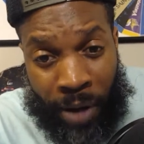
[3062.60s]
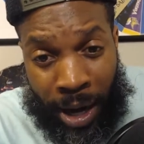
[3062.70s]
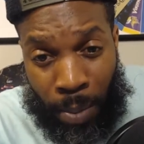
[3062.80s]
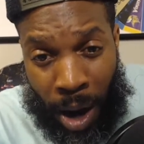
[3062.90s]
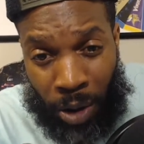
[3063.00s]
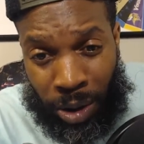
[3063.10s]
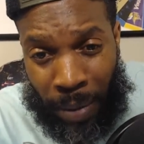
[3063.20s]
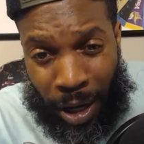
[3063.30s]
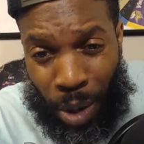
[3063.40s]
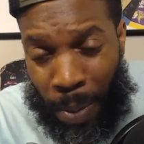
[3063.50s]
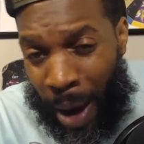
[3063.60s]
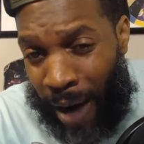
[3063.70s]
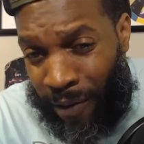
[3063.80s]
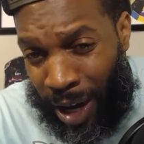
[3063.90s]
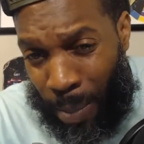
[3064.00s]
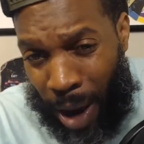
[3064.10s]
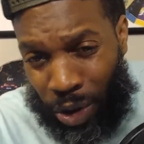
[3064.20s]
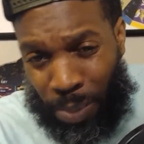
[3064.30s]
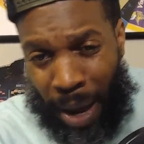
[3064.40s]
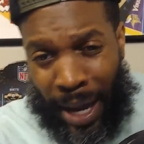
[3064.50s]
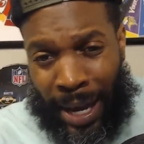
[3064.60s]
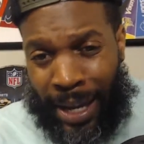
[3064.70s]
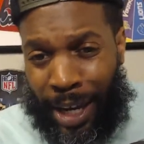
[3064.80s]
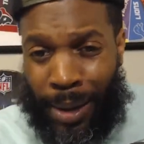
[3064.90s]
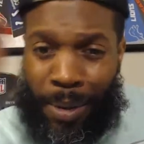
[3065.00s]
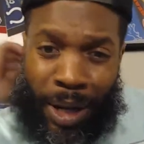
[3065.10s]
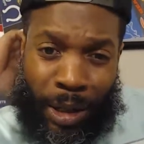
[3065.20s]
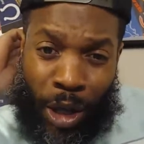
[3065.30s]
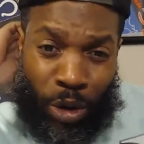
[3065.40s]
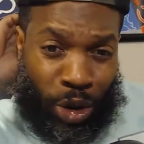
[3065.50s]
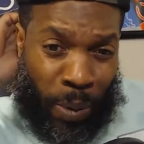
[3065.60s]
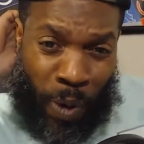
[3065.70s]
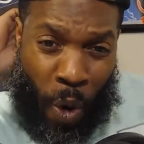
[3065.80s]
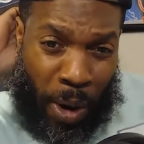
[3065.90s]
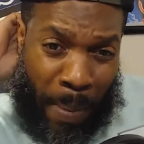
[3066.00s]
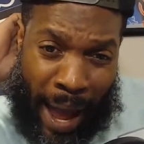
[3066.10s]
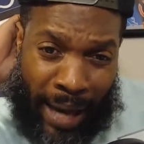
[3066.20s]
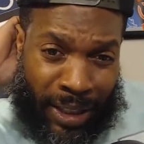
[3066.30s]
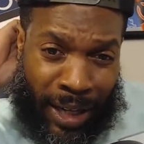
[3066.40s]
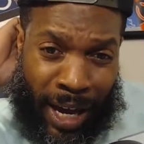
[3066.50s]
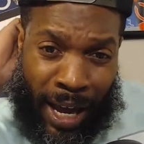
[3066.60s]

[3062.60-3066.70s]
Randy Moss, man? Do you remember how Randy Moss made some quarterbacks?